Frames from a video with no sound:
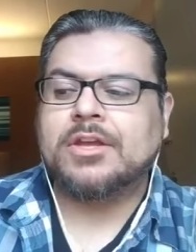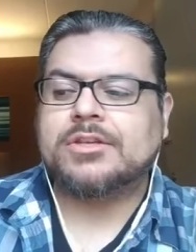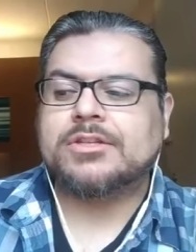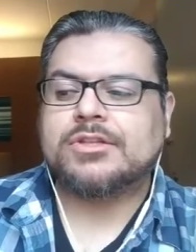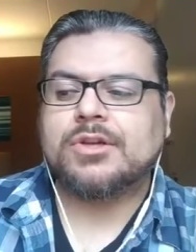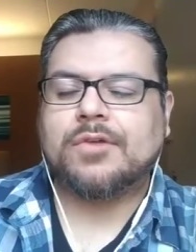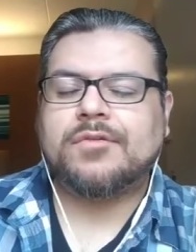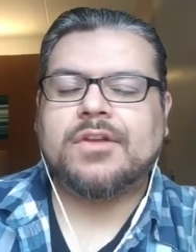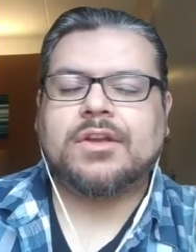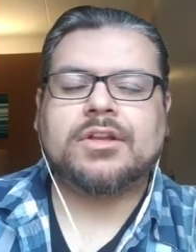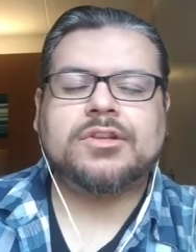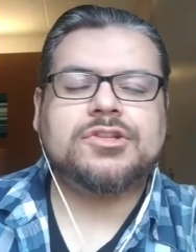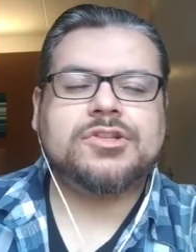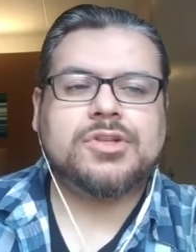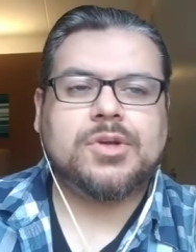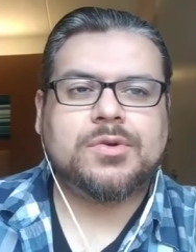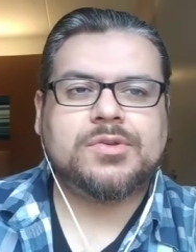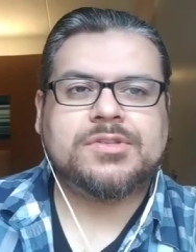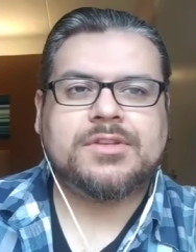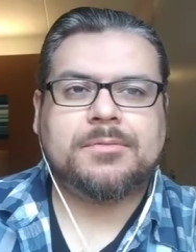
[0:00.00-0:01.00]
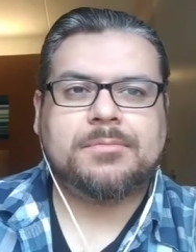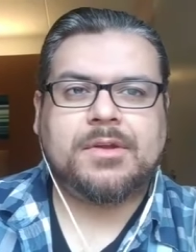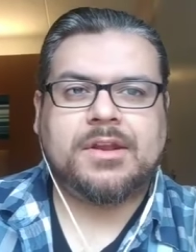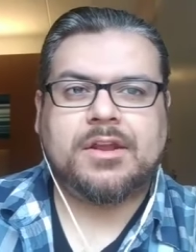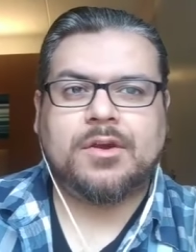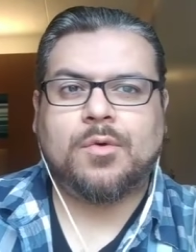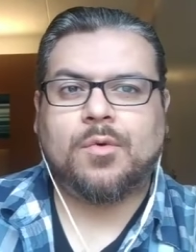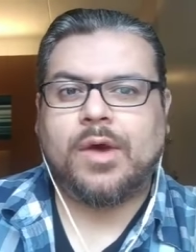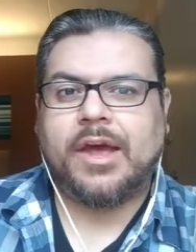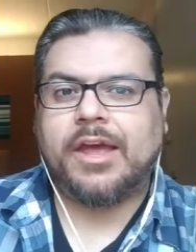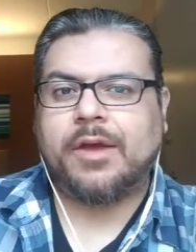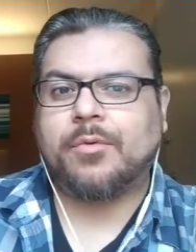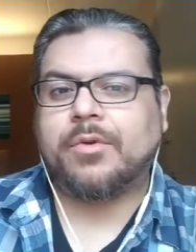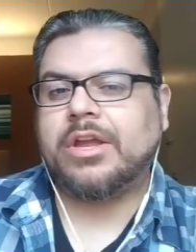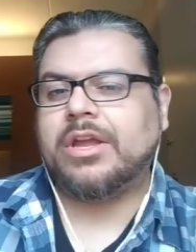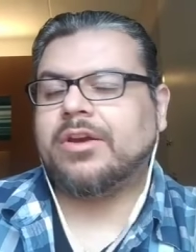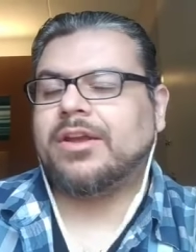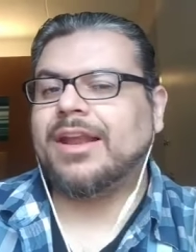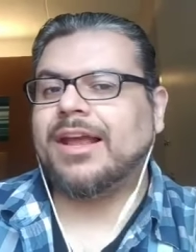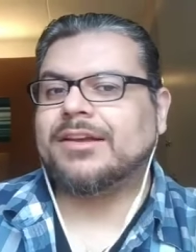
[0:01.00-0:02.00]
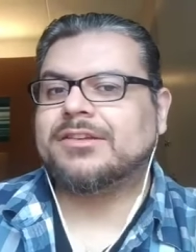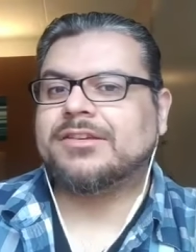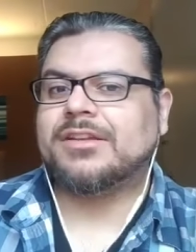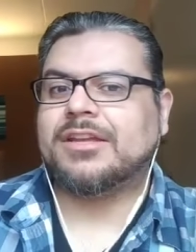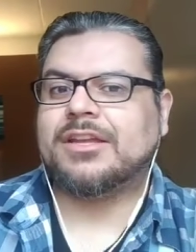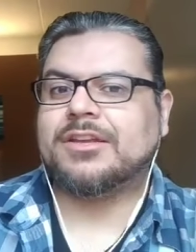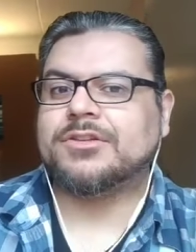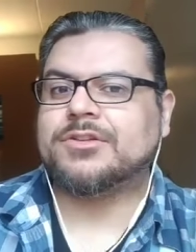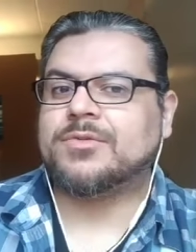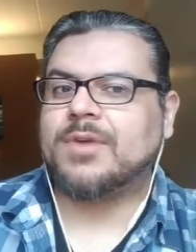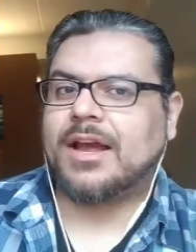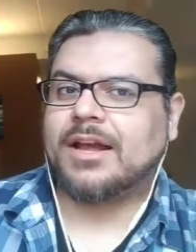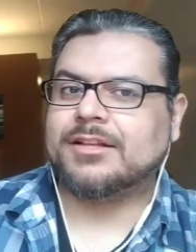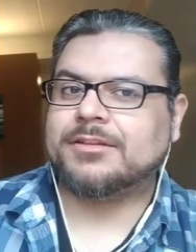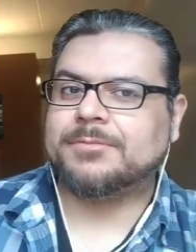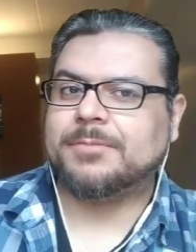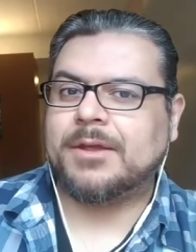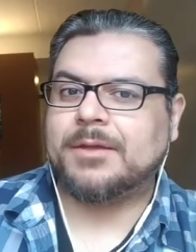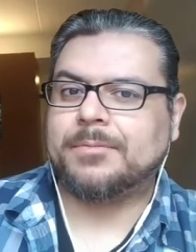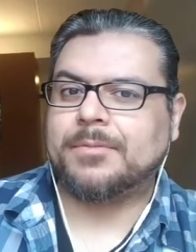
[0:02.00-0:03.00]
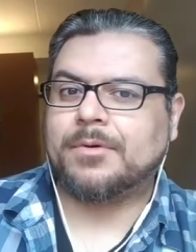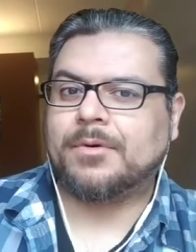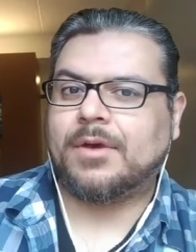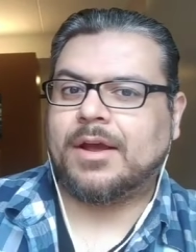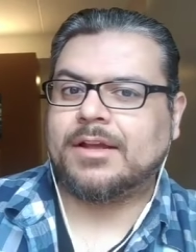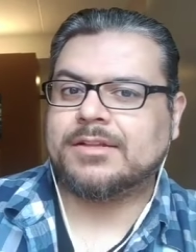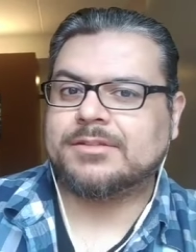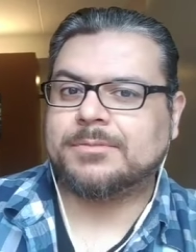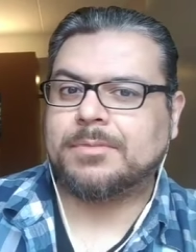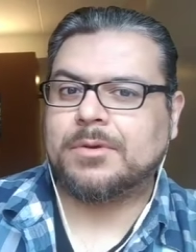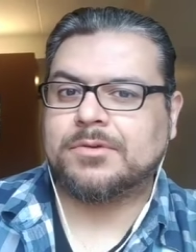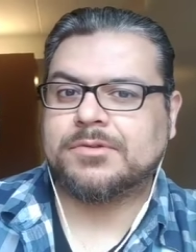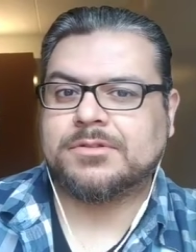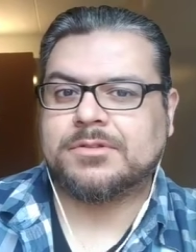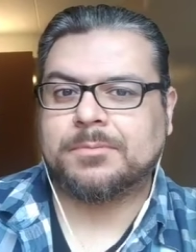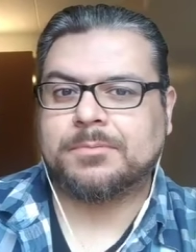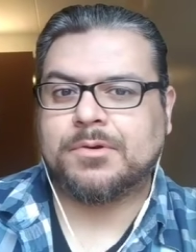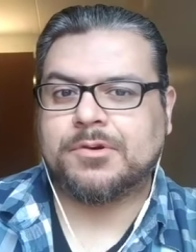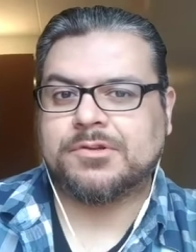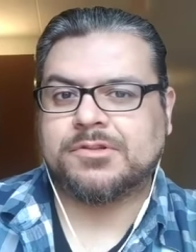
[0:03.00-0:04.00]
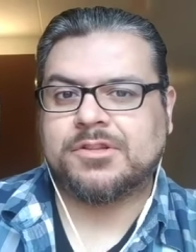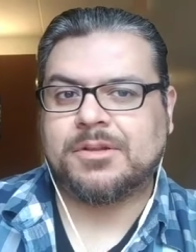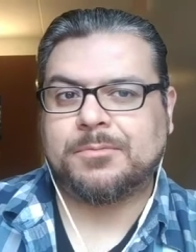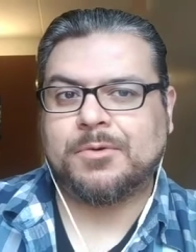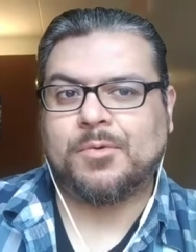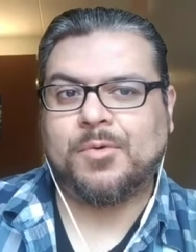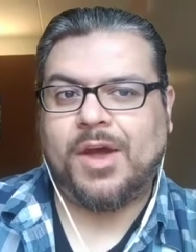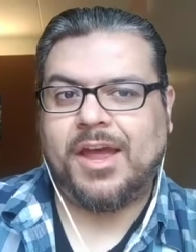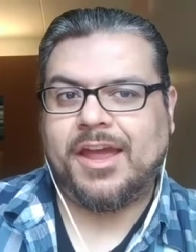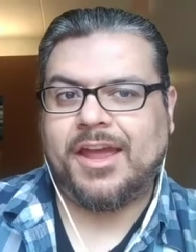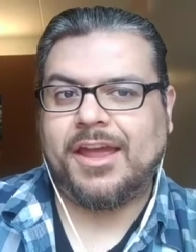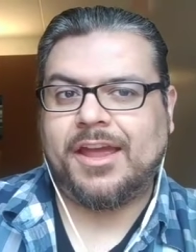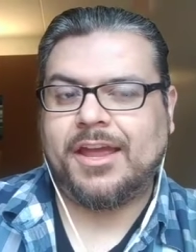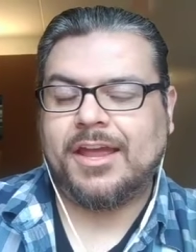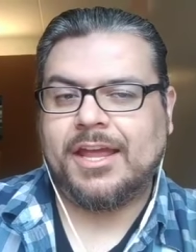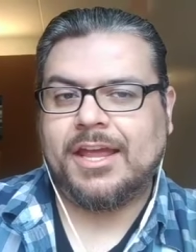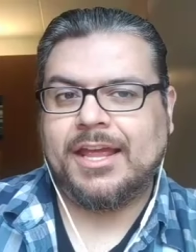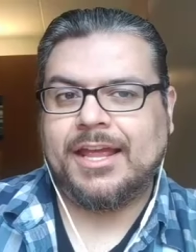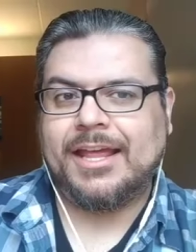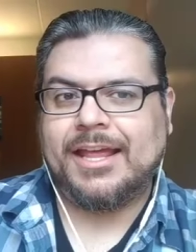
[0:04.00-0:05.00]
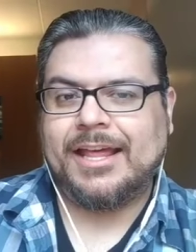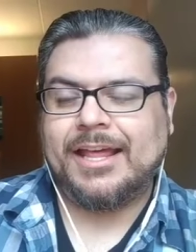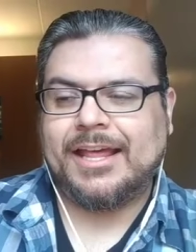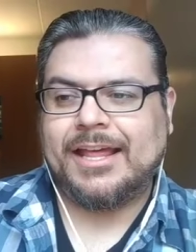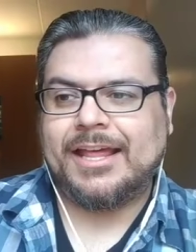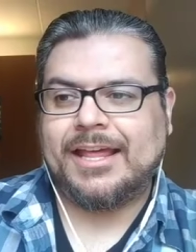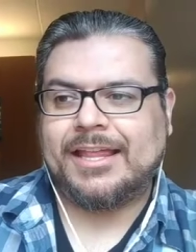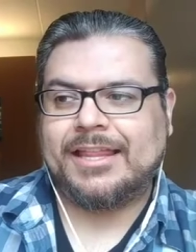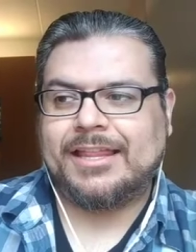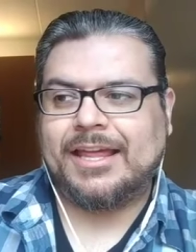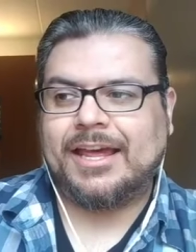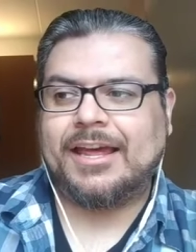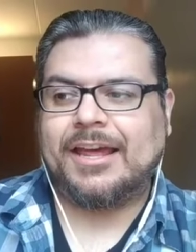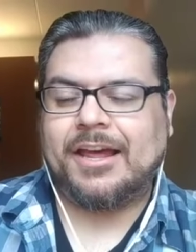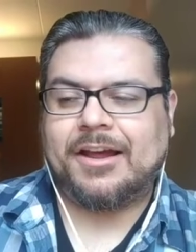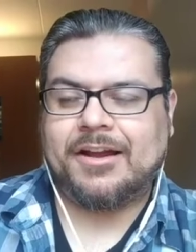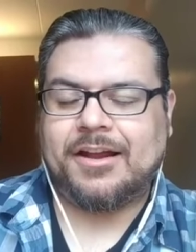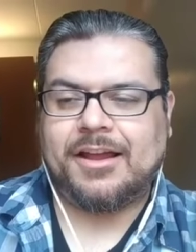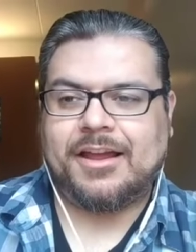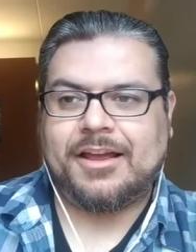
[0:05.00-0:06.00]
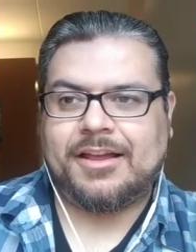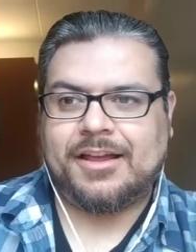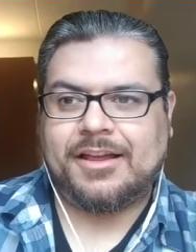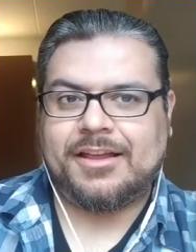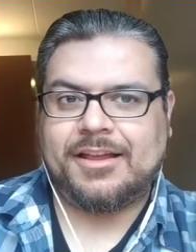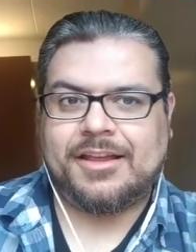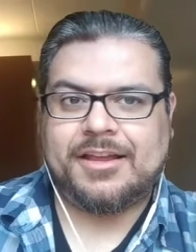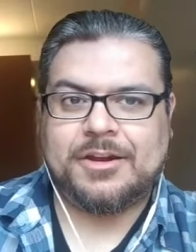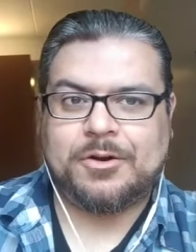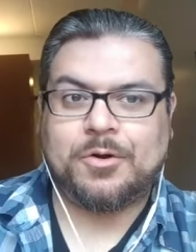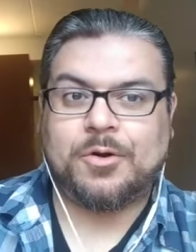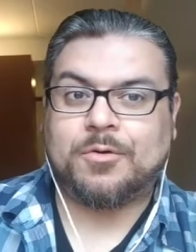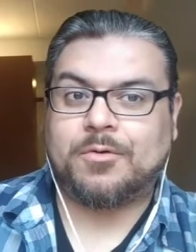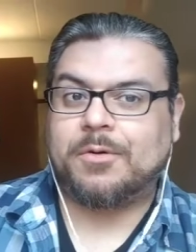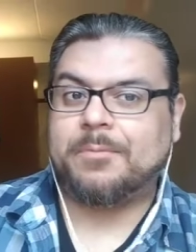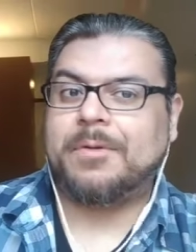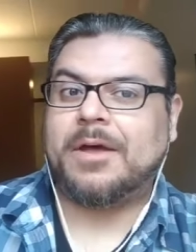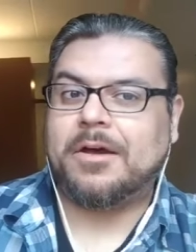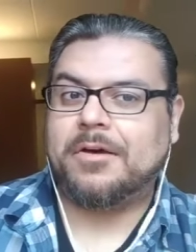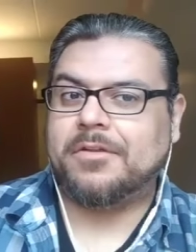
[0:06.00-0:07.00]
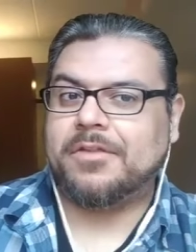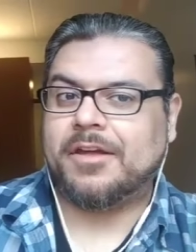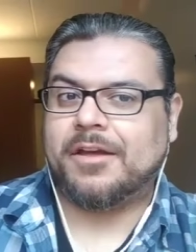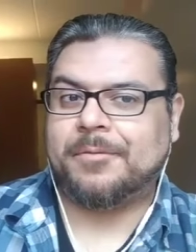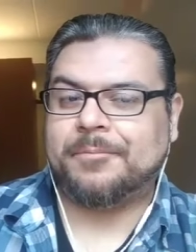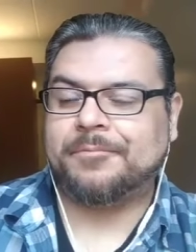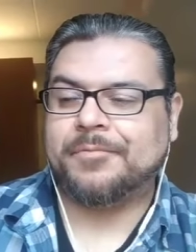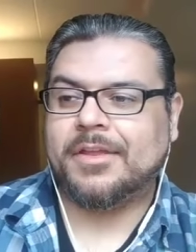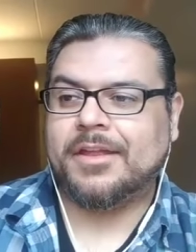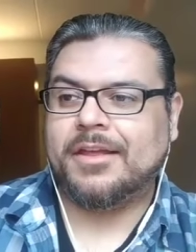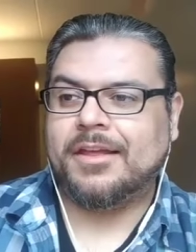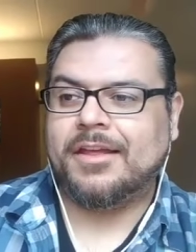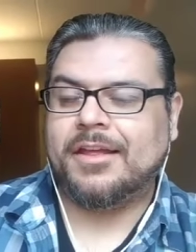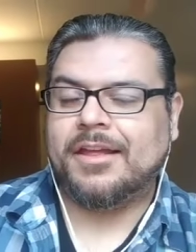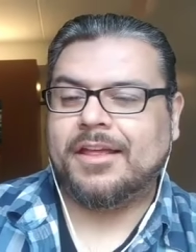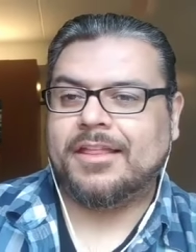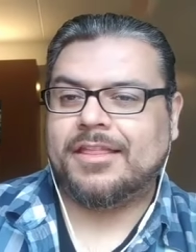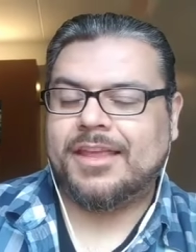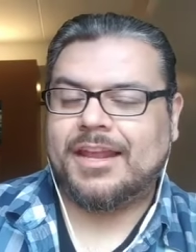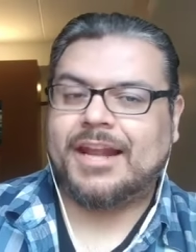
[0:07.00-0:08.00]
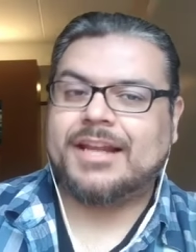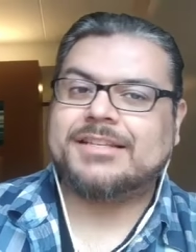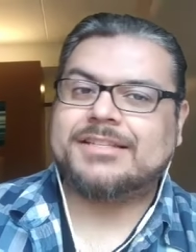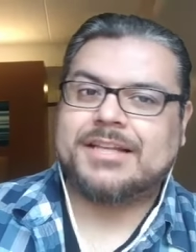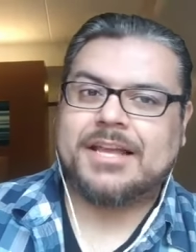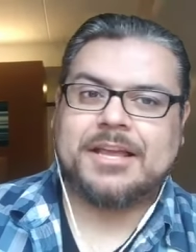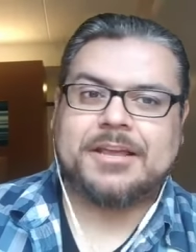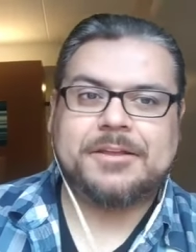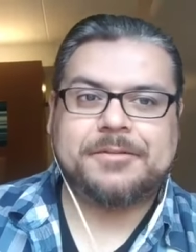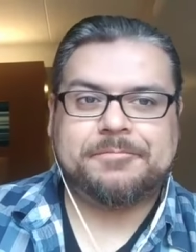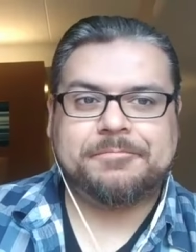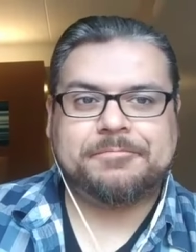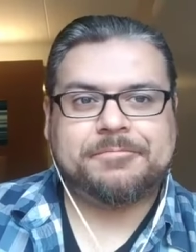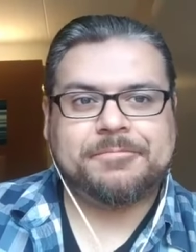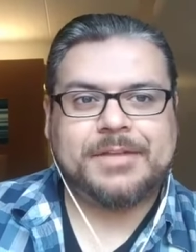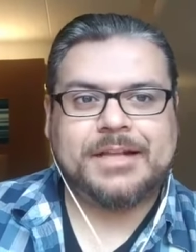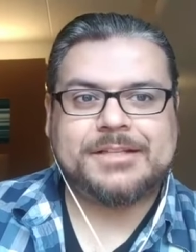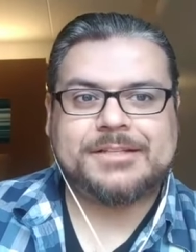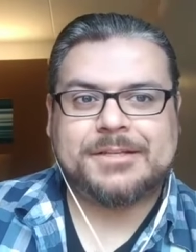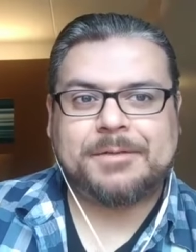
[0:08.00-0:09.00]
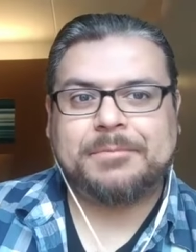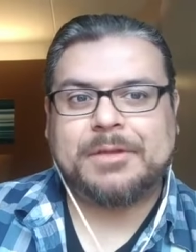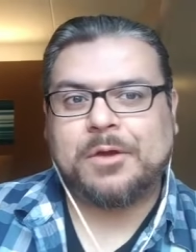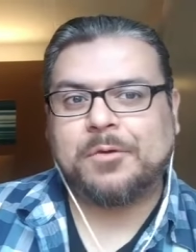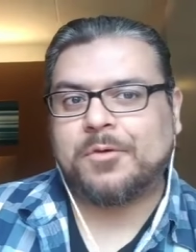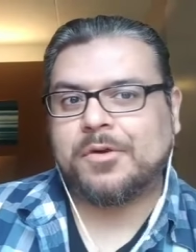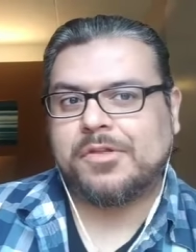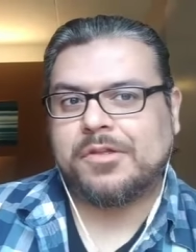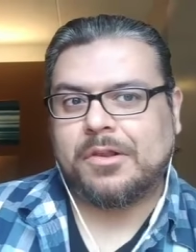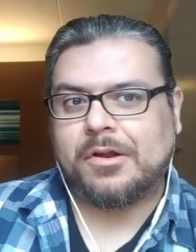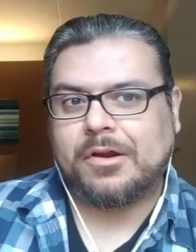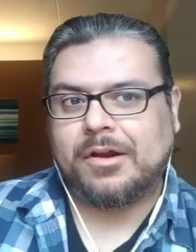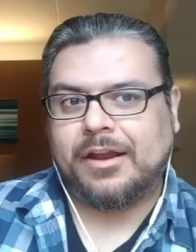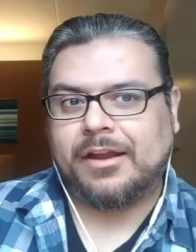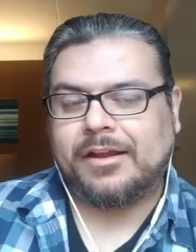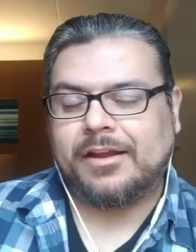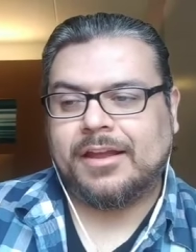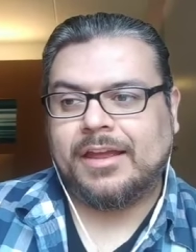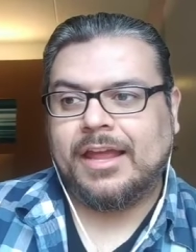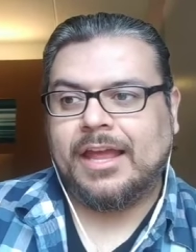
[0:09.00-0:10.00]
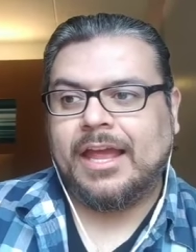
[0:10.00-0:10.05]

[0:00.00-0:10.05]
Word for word: So if you can show somebody a way where you can actually attract people as opposed to push them away, that uh, uh, you know, or repel them, then I'd say that's something worth learning.